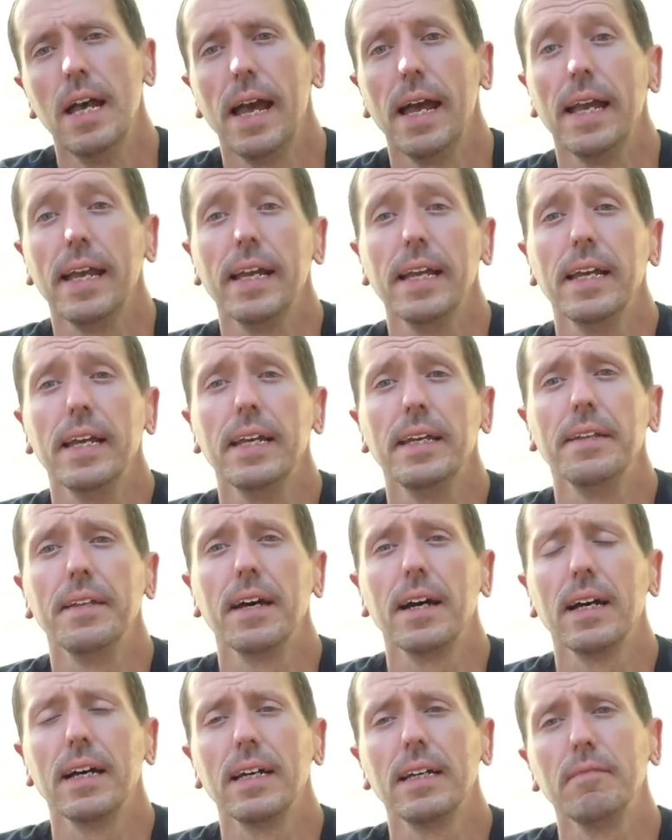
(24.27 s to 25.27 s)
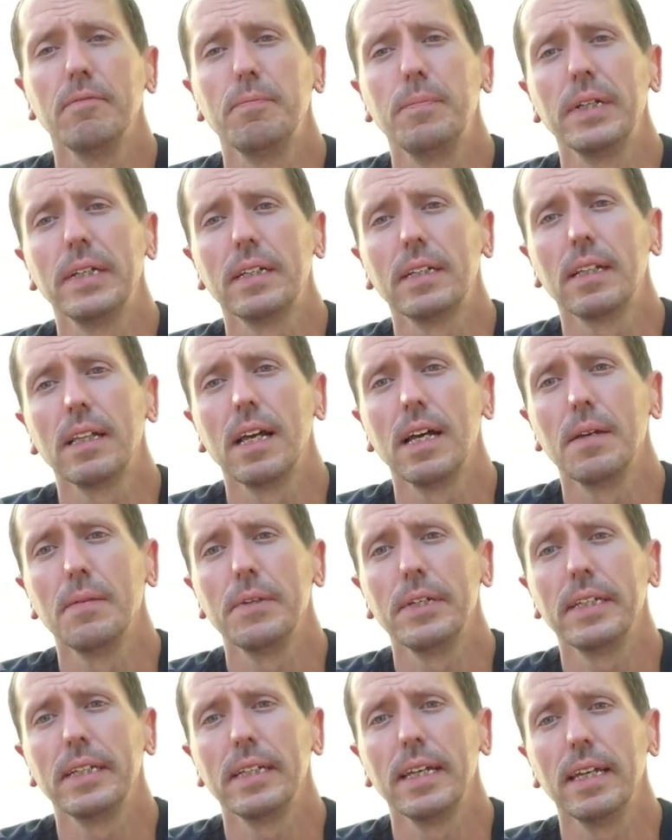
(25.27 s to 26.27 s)
and I've been
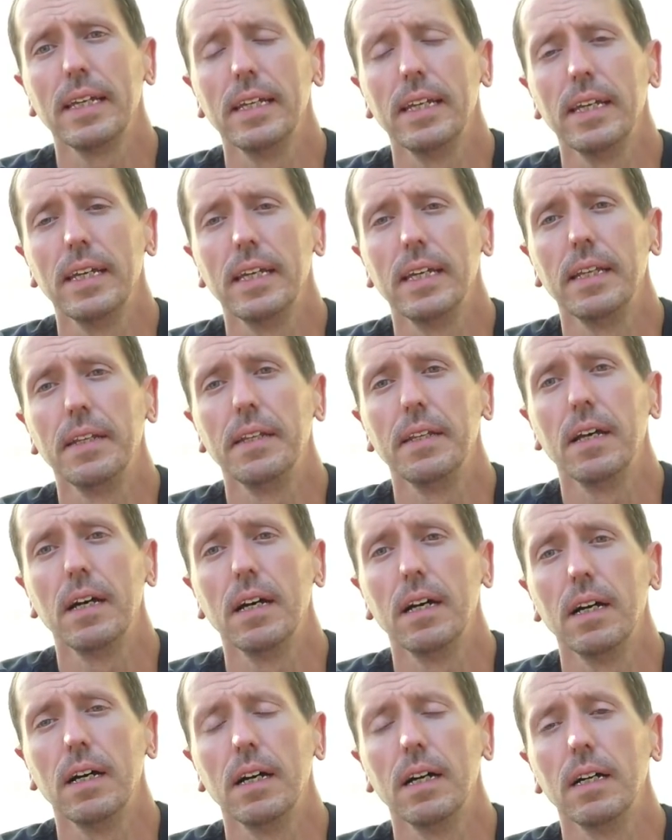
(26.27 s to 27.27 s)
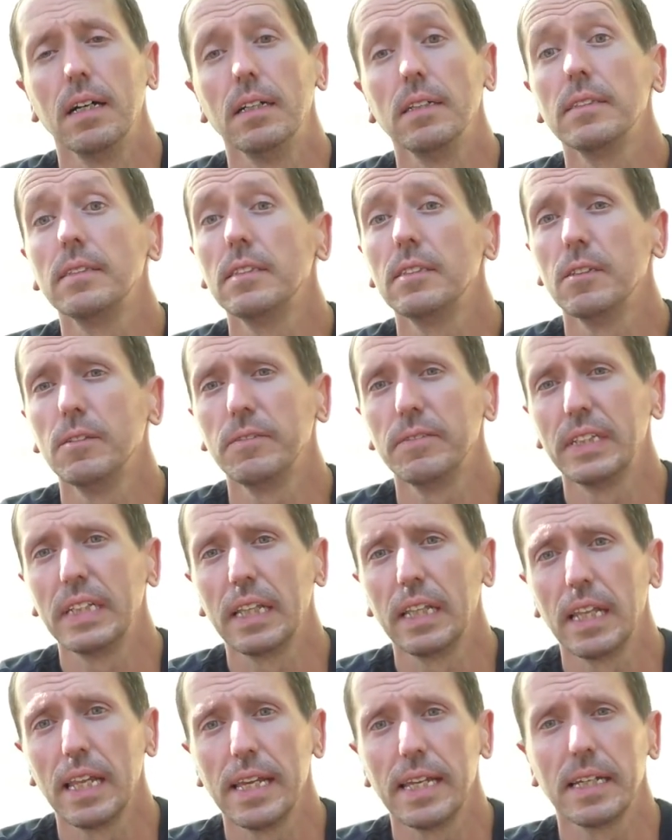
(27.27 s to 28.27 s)
climbing in
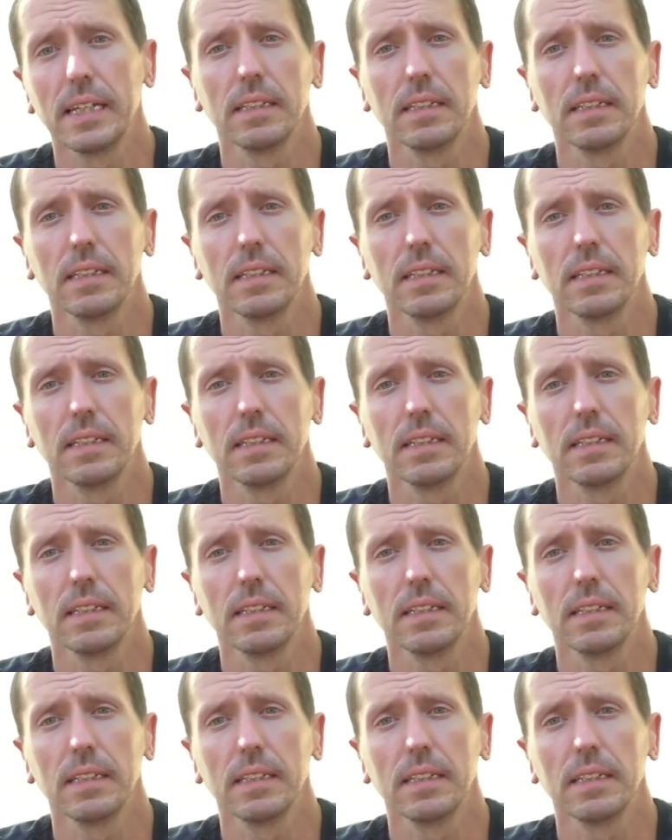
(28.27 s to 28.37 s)
Sylvan Lake.